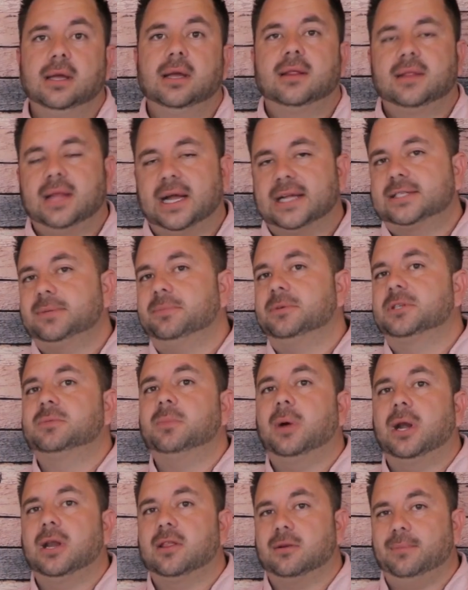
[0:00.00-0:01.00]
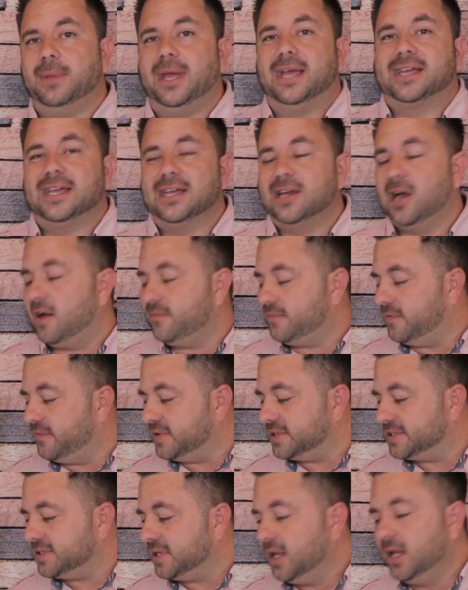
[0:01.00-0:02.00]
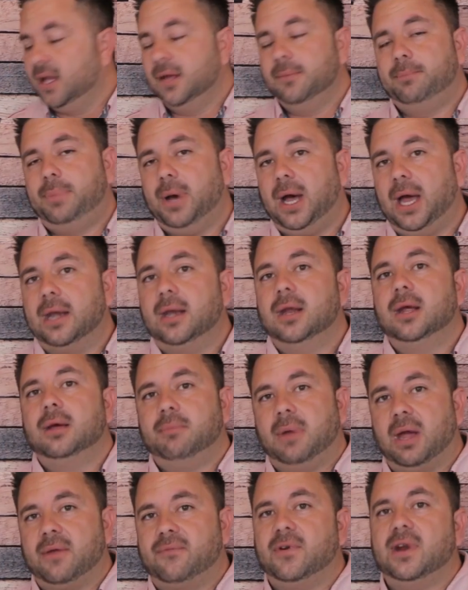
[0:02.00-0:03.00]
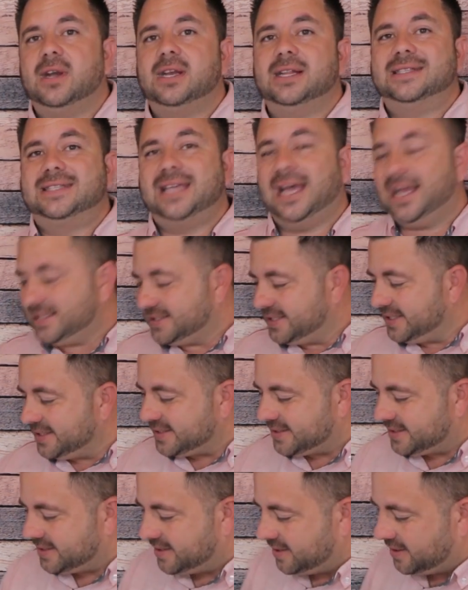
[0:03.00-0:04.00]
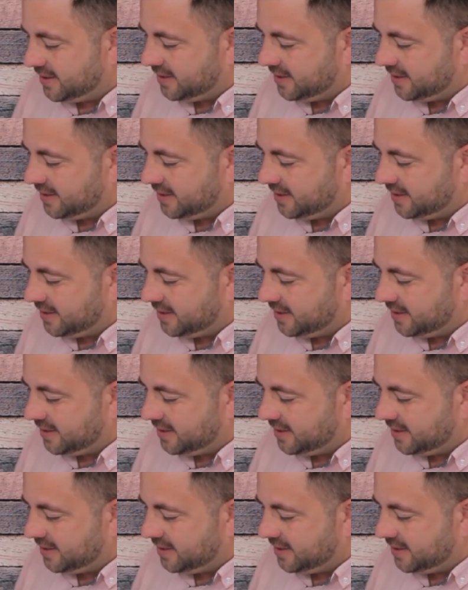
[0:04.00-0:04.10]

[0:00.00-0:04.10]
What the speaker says: That's how much money they're making off of us. But my friend in Texas,